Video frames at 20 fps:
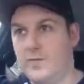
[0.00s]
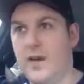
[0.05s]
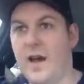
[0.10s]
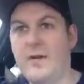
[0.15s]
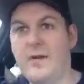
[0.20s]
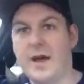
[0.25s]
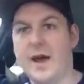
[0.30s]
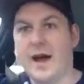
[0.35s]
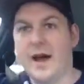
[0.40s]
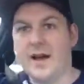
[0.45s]

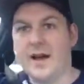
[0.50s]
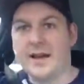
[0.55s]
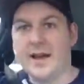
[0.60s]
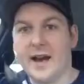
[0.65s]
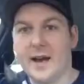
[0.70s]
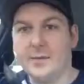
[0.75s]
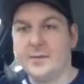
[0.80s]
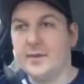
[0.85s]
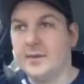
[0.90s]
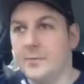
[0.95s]
very high
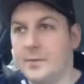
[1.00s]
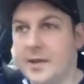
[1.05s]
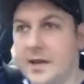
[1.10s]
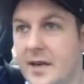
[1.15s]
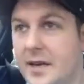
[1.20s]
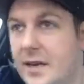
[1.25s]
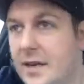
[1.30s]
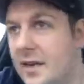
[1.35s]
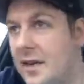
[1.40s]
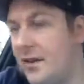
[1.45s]
carb at the
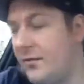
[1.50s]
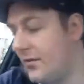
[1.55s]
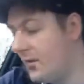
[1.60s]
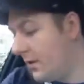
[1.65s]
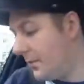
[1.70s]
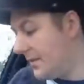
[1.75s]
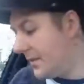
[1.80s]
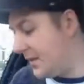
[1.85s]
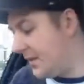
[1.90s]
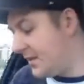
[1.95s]
minute. I've
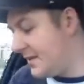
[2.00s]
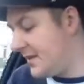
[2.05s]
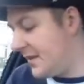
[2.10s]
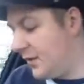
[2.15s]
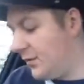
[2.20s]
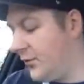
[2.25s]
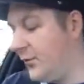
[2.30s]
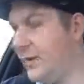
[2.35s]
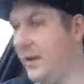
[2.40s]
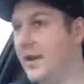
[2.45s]
got
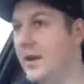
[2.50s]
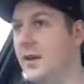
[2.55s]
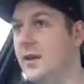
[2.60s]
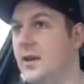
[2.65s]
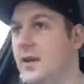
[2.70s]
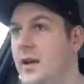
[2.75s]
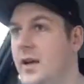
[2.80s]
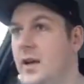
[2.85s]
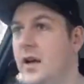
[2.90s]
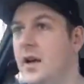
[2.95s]
myself a
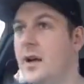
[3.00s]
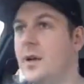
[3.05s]
little.